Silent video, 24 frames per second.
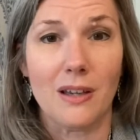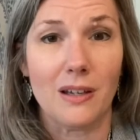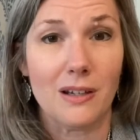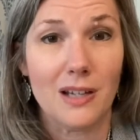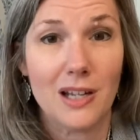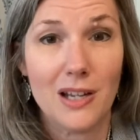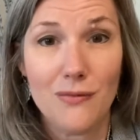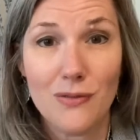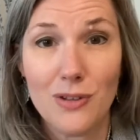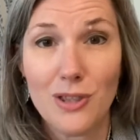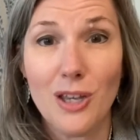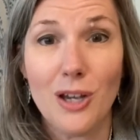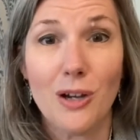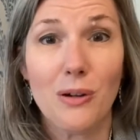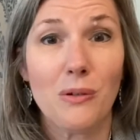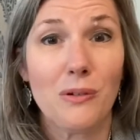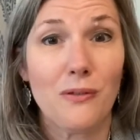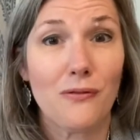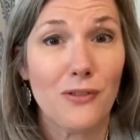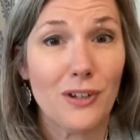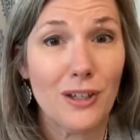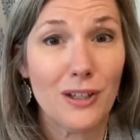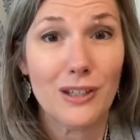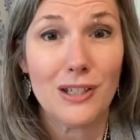even though we're
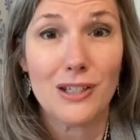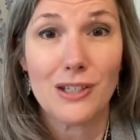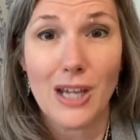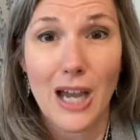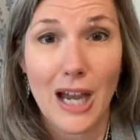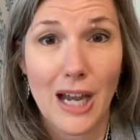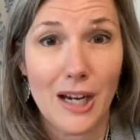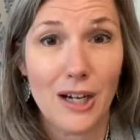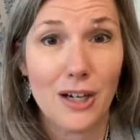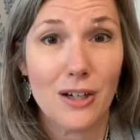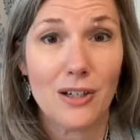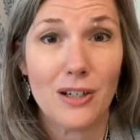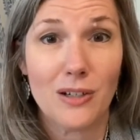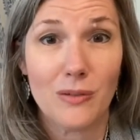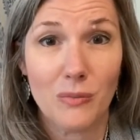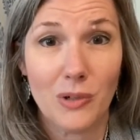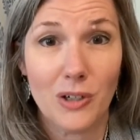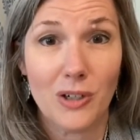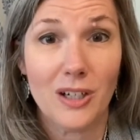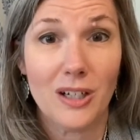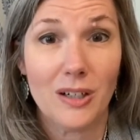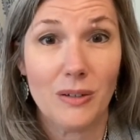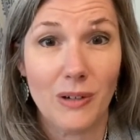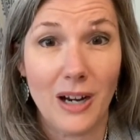feeling tired and
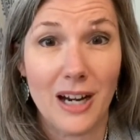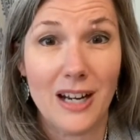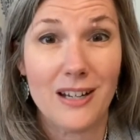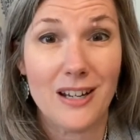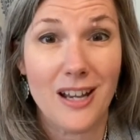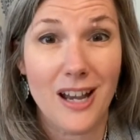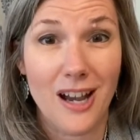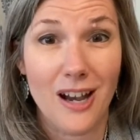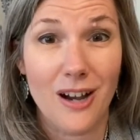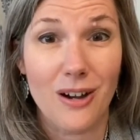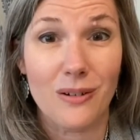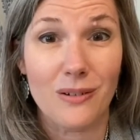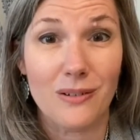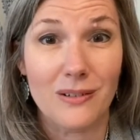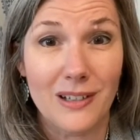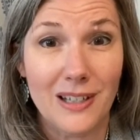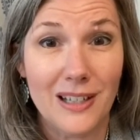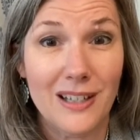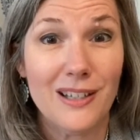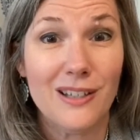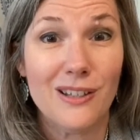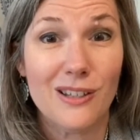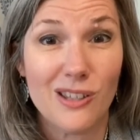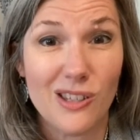weary right now,
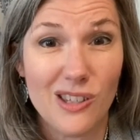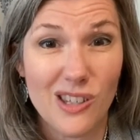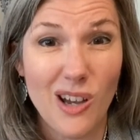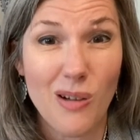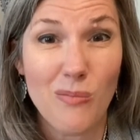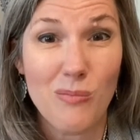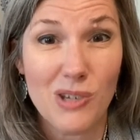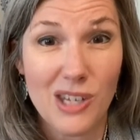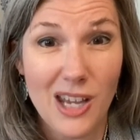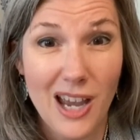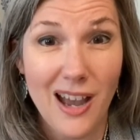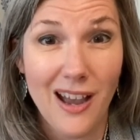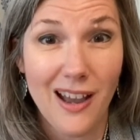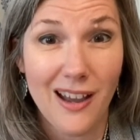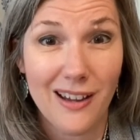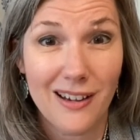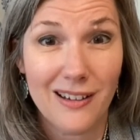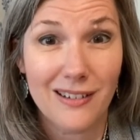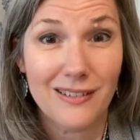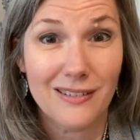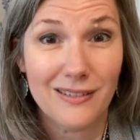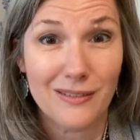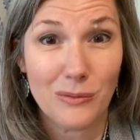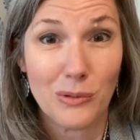
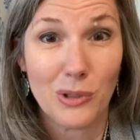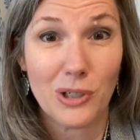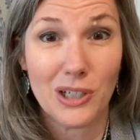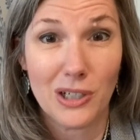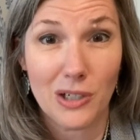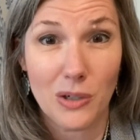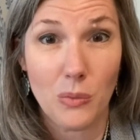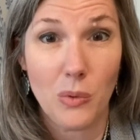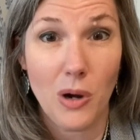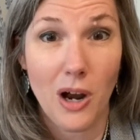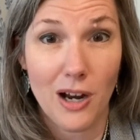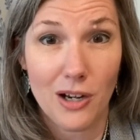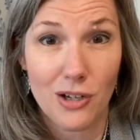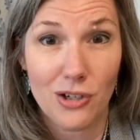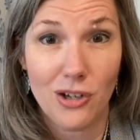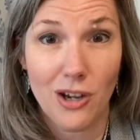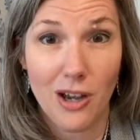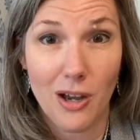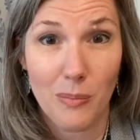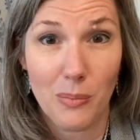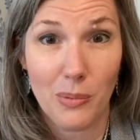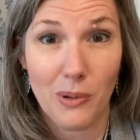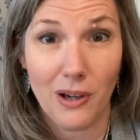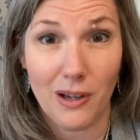someday we're going to wash
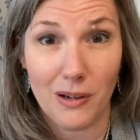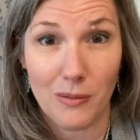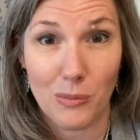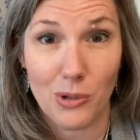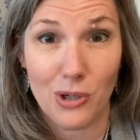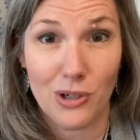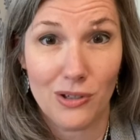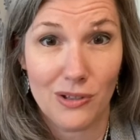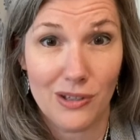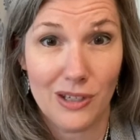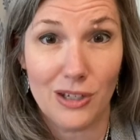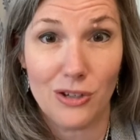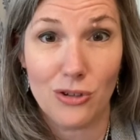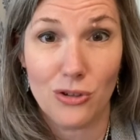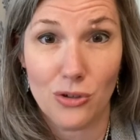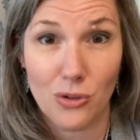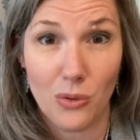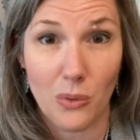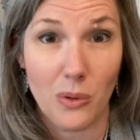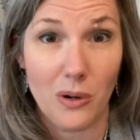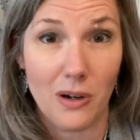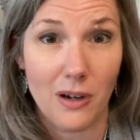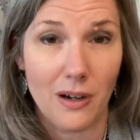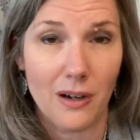up on mercy's
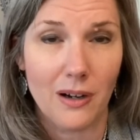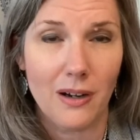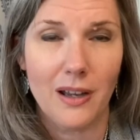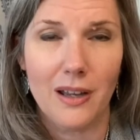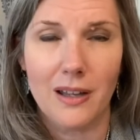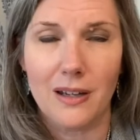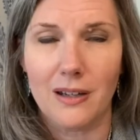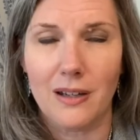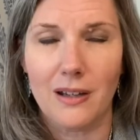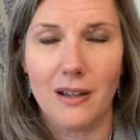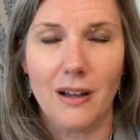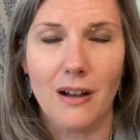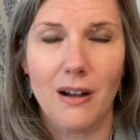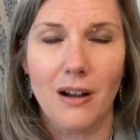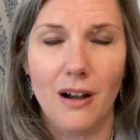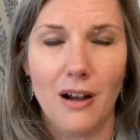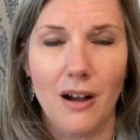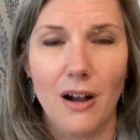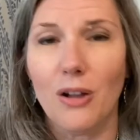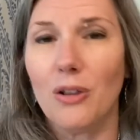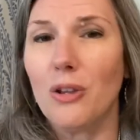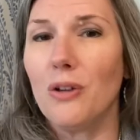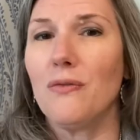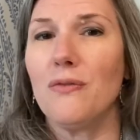shore, and
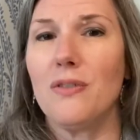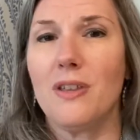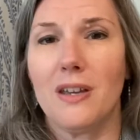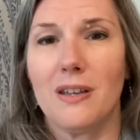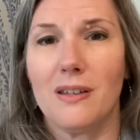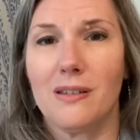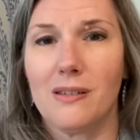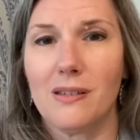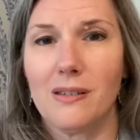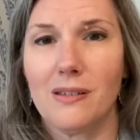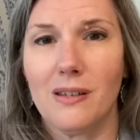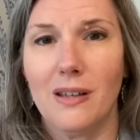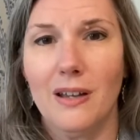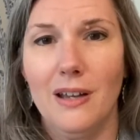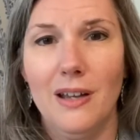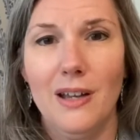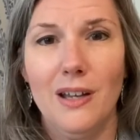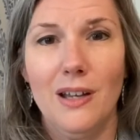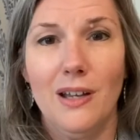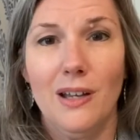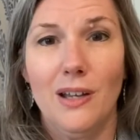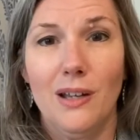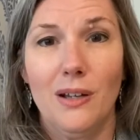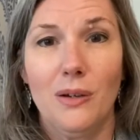all of this
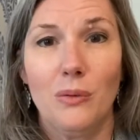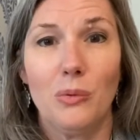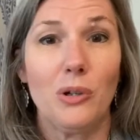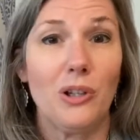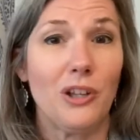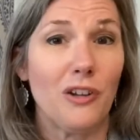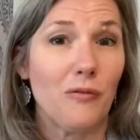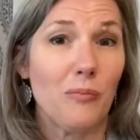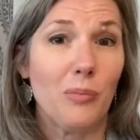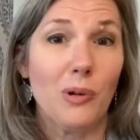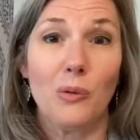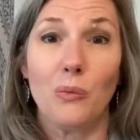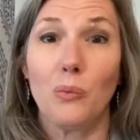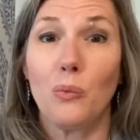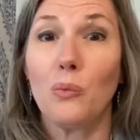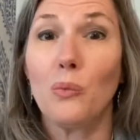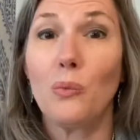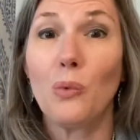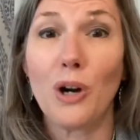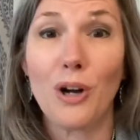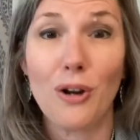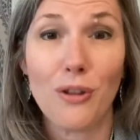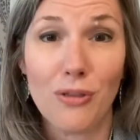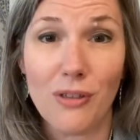will have been
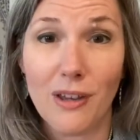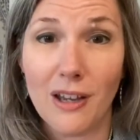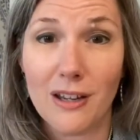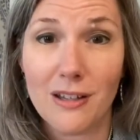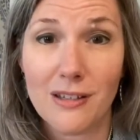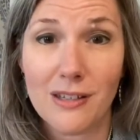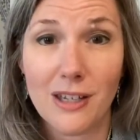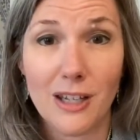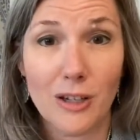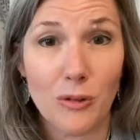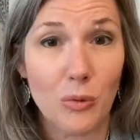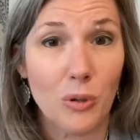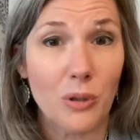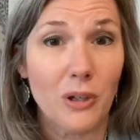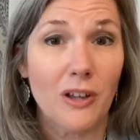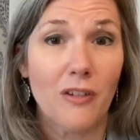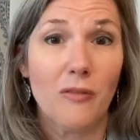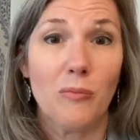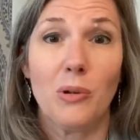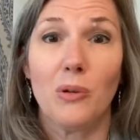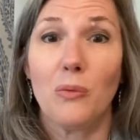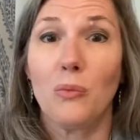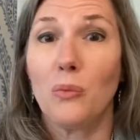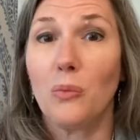worth it. It will have
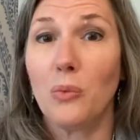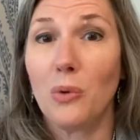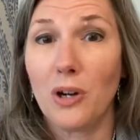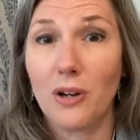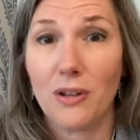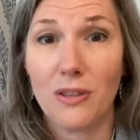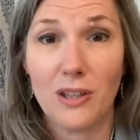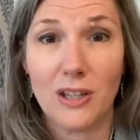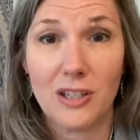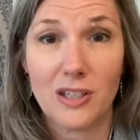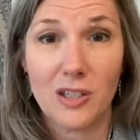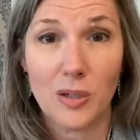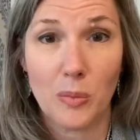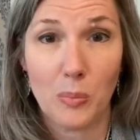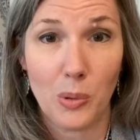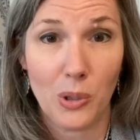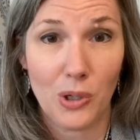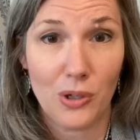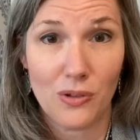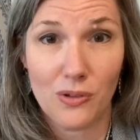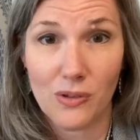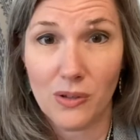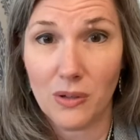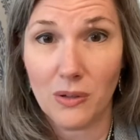been worth it to
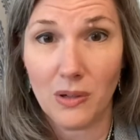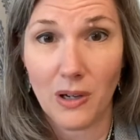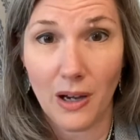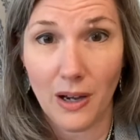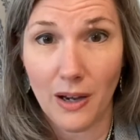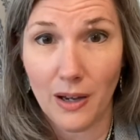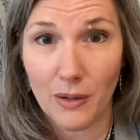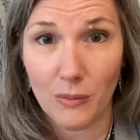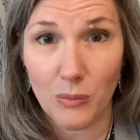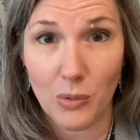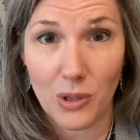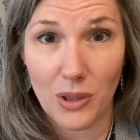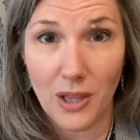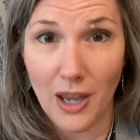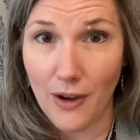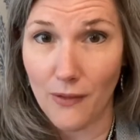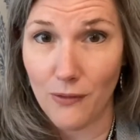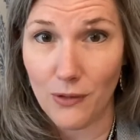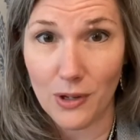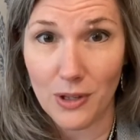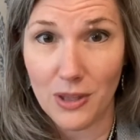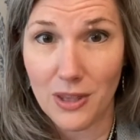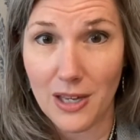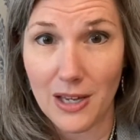pursue God with
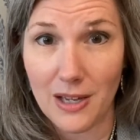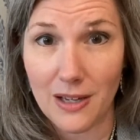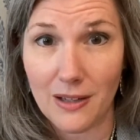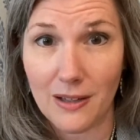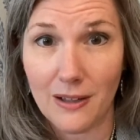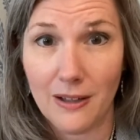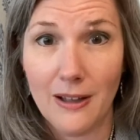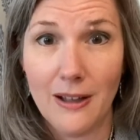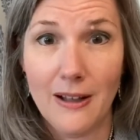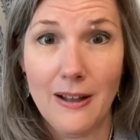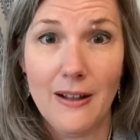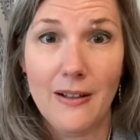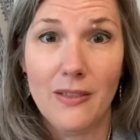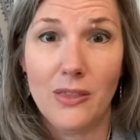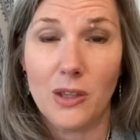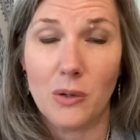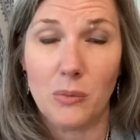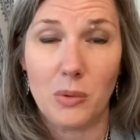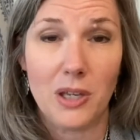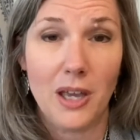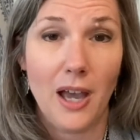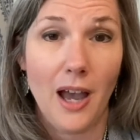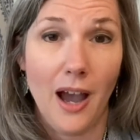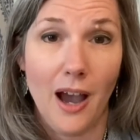everything that
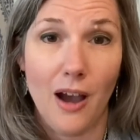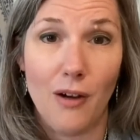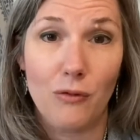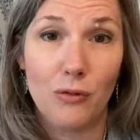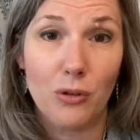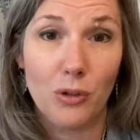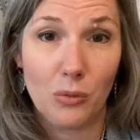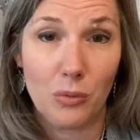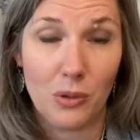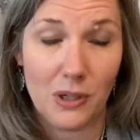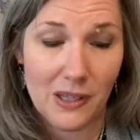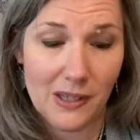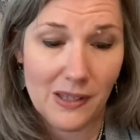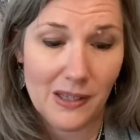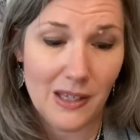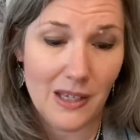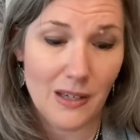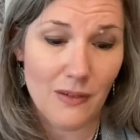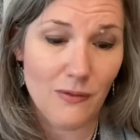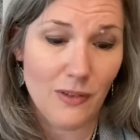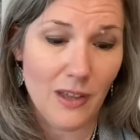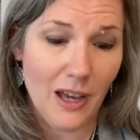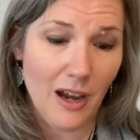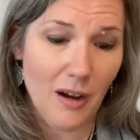we have. We'll
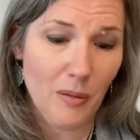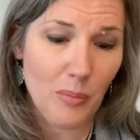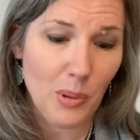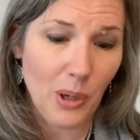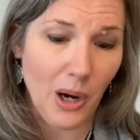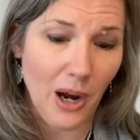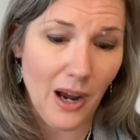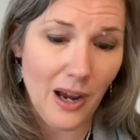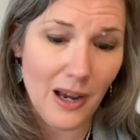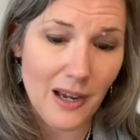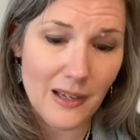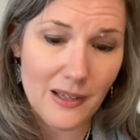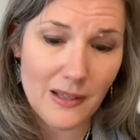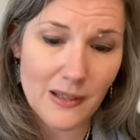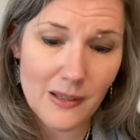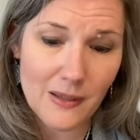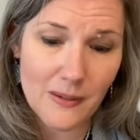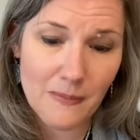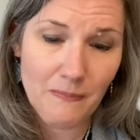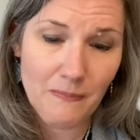receive that prize.